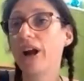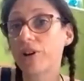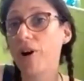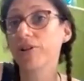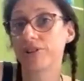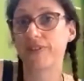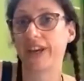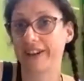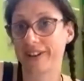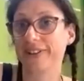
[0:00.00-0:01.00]
God's
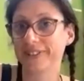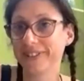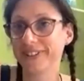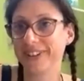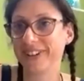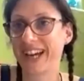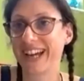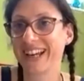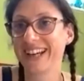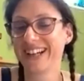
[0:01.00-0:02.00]
vehicle. Okay.
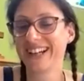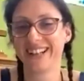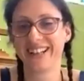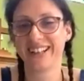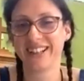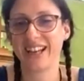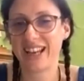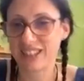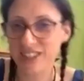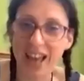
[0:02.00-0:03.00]

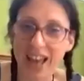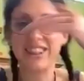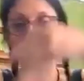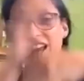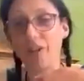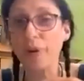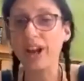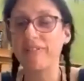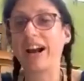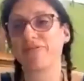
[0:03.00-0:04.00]
It's the other way
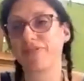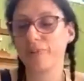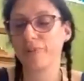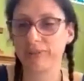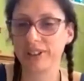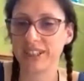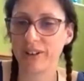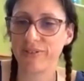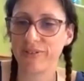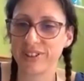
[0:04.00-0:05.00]
around from the way we so
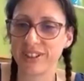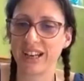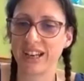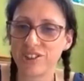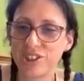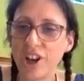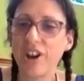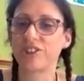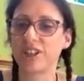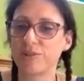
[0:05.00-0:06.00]
often see it.
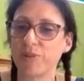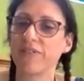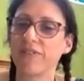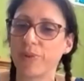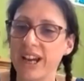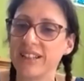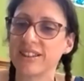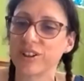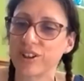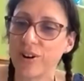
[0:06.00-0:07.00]
Church is one of the ways
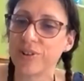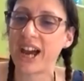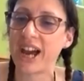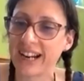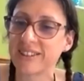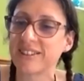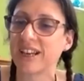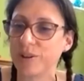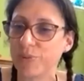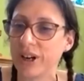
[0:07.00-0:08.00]
that God acts
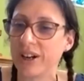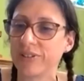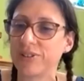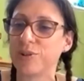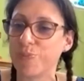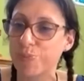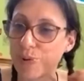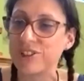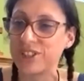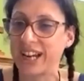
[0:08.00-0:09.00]
in the world to
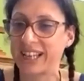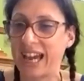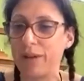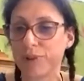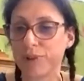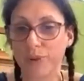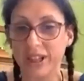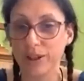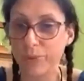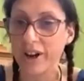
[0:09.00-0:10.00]
bridge that gap between
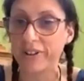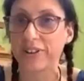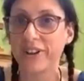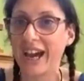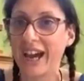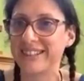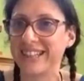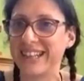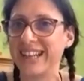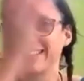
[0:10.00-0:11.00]
the world as
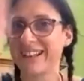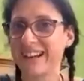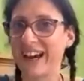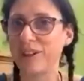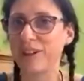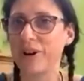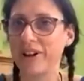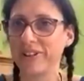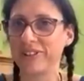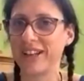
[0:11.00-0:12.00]
it is and the
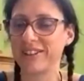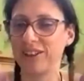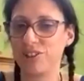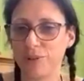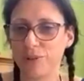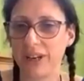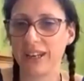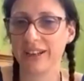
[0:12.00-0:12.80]
world as it should be.